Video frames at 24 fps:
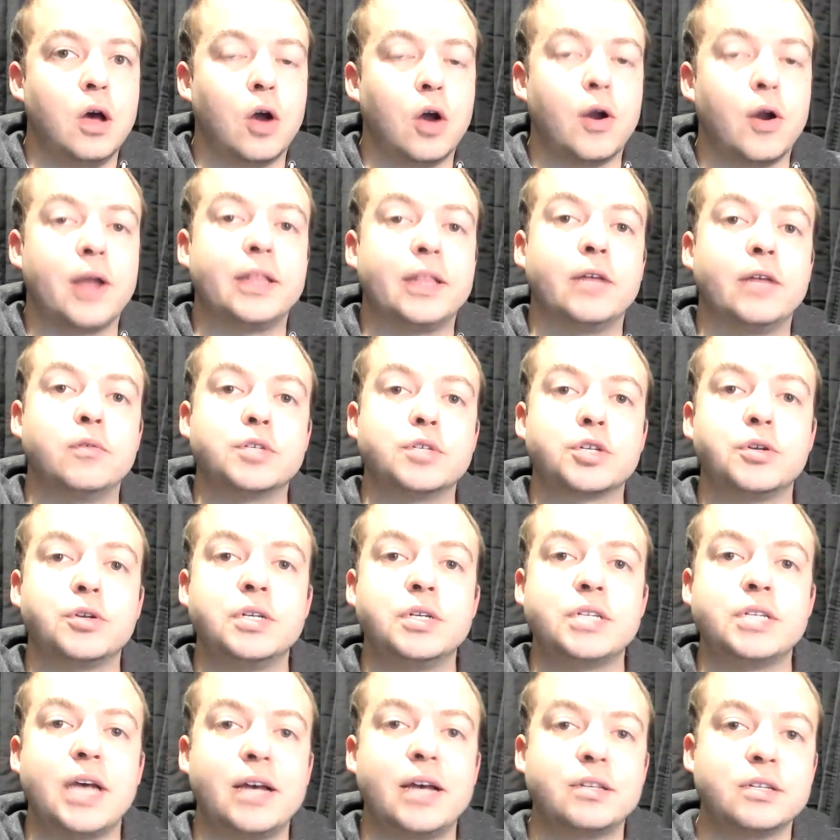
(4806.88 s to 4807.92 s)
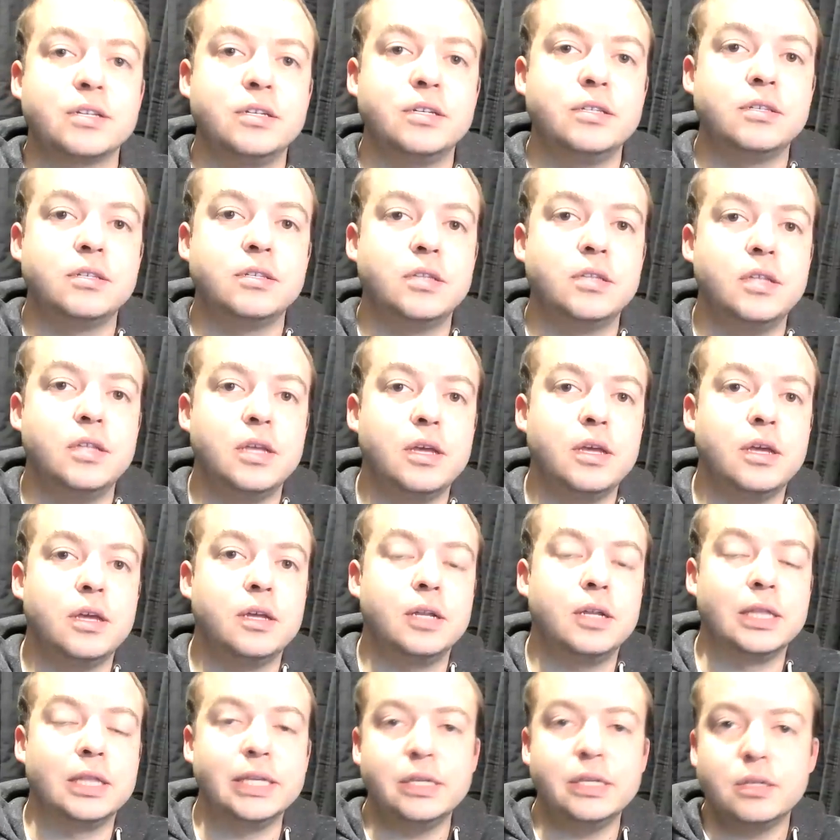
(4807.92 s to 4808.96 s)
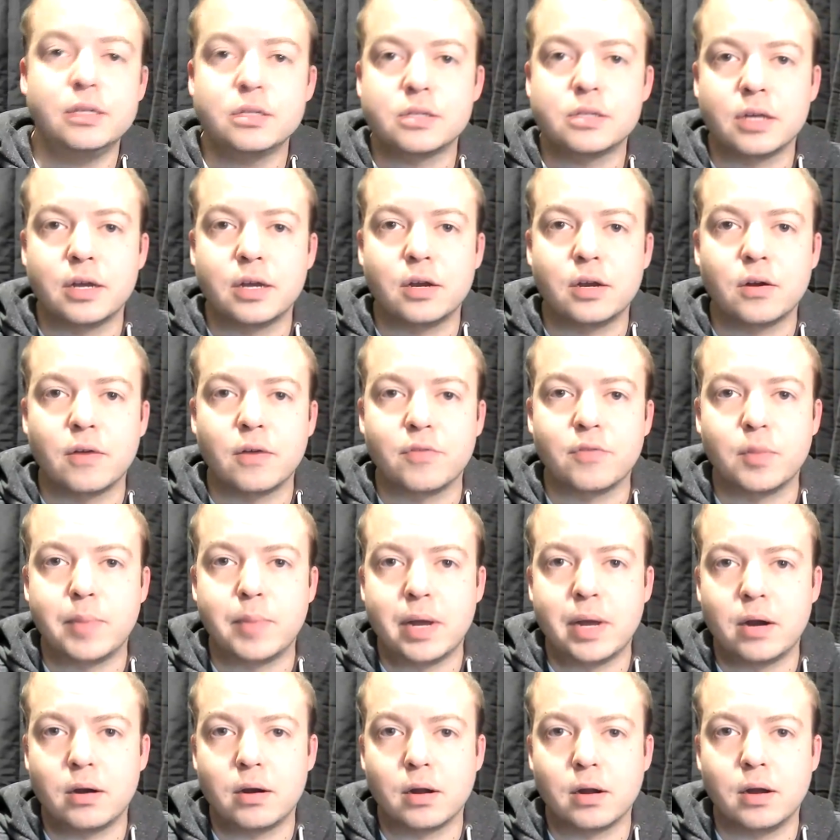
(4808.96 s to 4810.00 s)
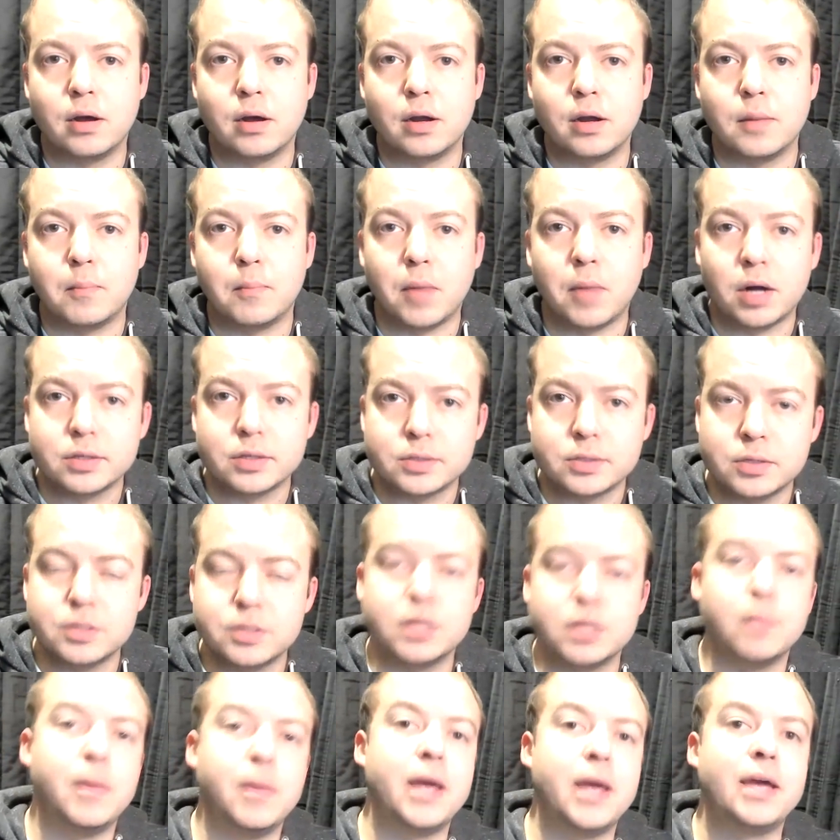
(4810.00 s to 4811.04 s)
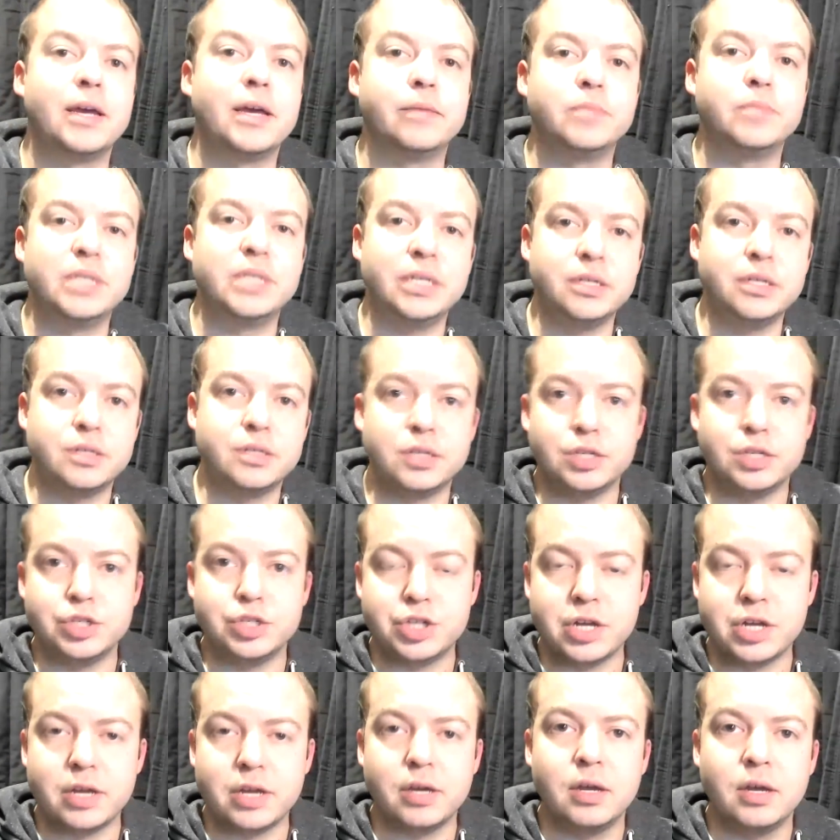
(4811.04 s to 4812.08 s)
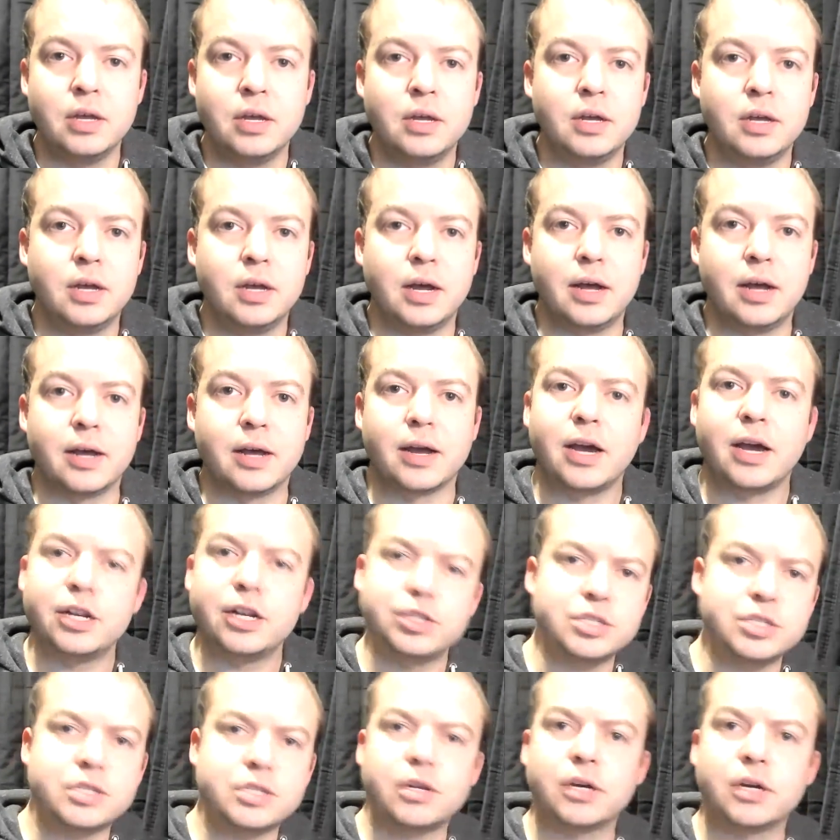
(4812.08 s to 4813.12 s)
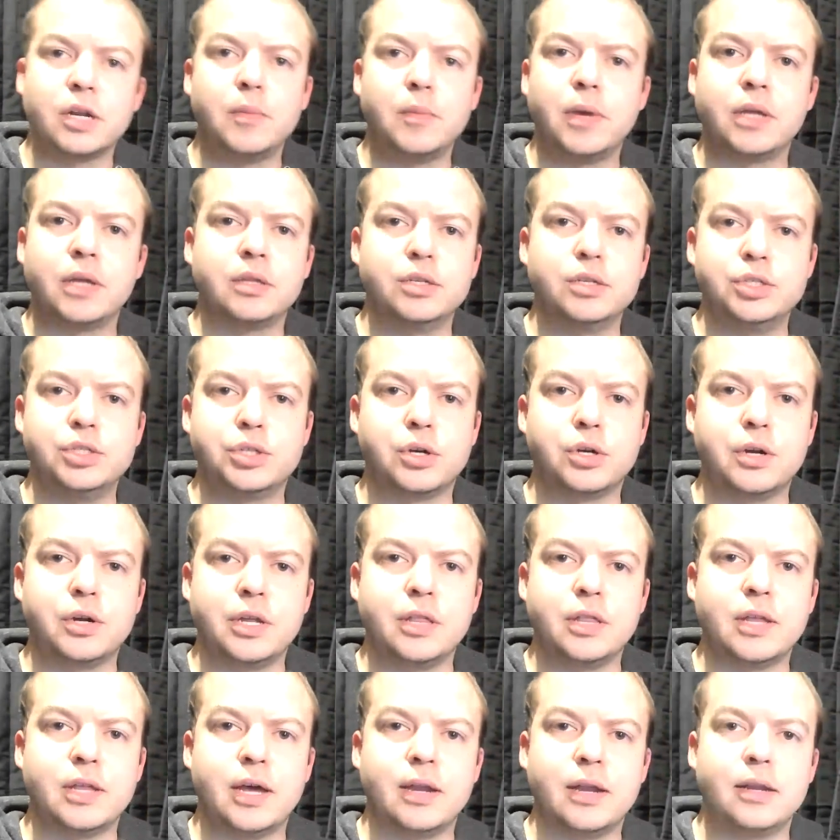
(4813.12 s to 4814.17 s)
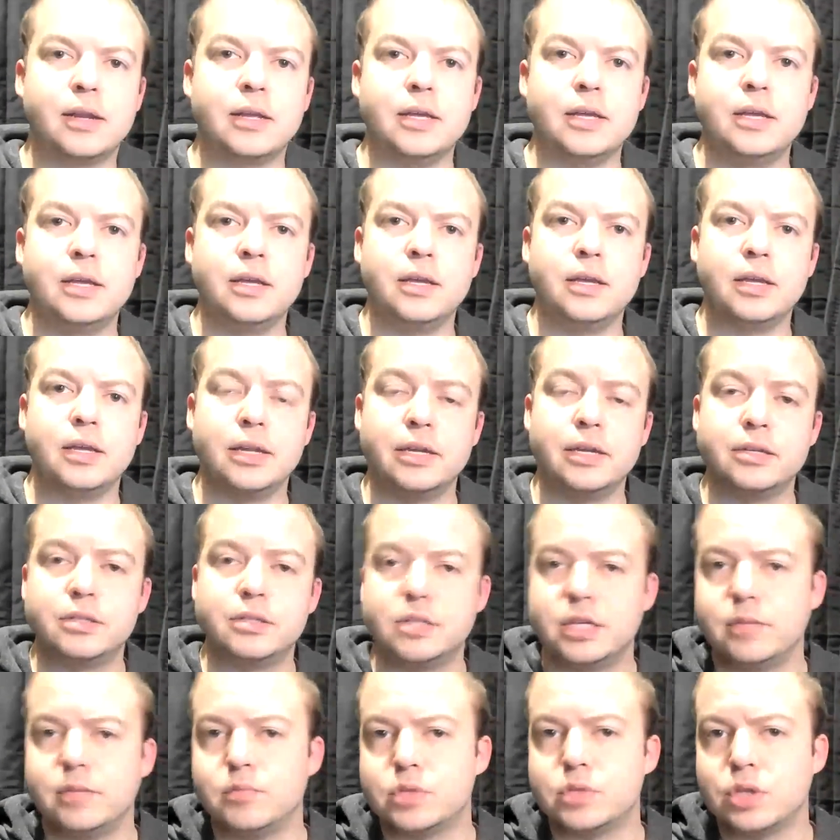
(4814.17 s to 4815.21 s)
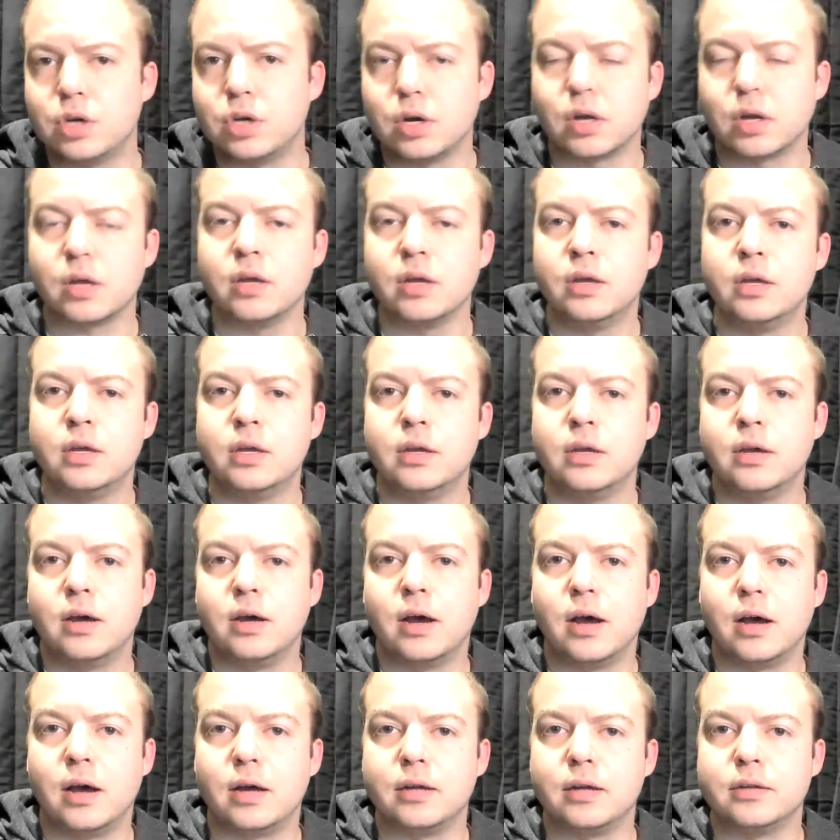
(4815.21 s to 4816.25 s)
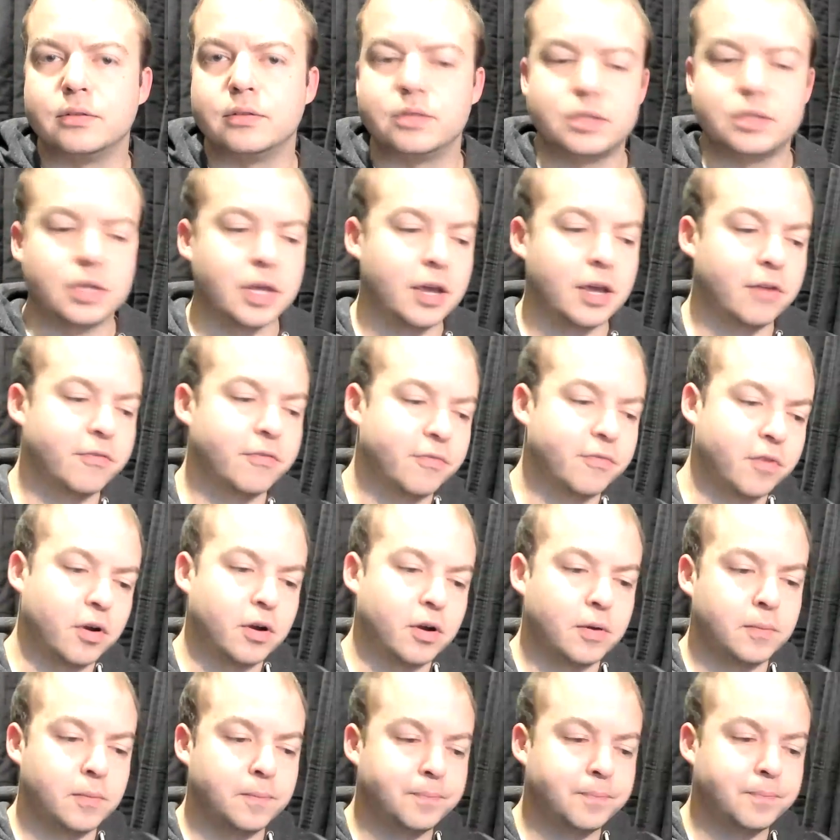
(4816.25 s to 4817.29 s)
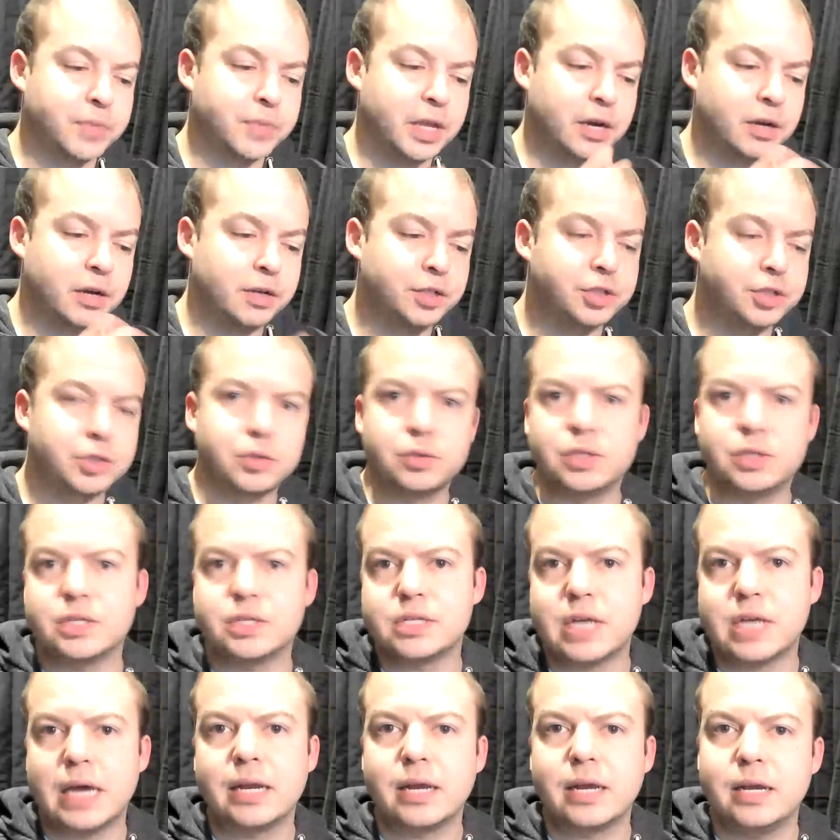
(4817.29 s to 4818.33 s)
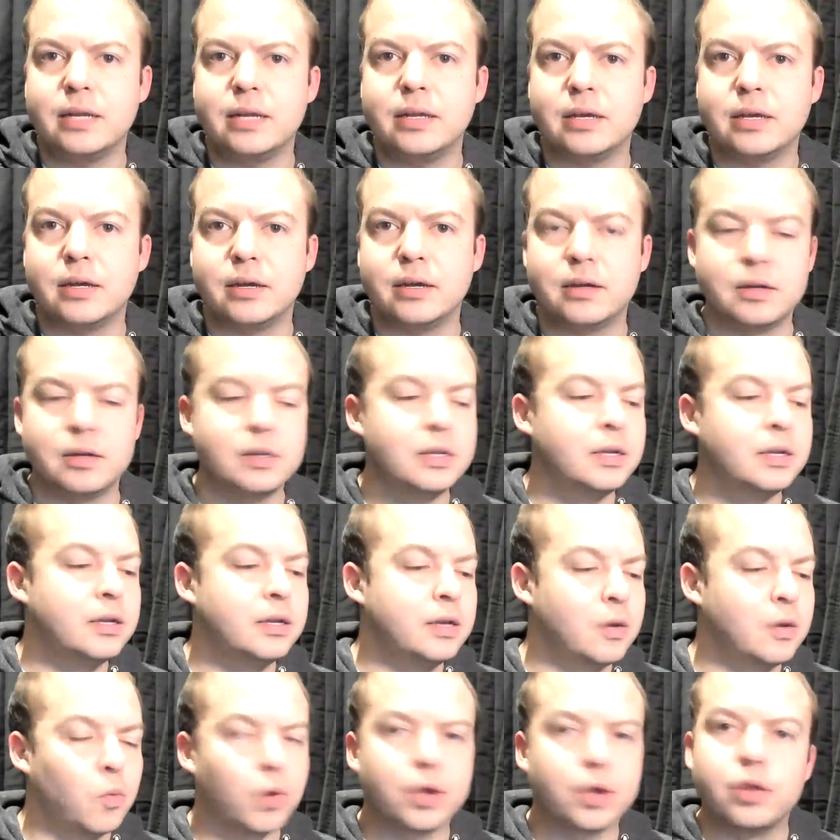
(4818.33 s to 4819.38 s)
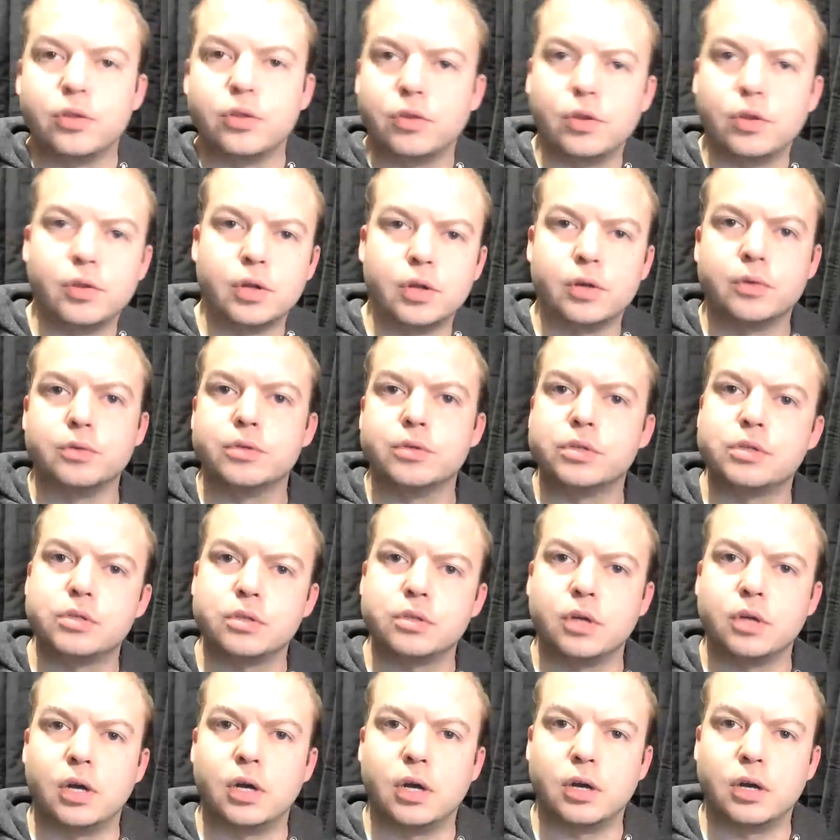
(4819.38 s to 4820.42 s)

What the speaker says: All right, that was Chris Haskins, the lead designer of the Paragon Monsters and Mayhem TCG. Kind of just talking about the journey that he and his team took to get from that initial design idea, working through those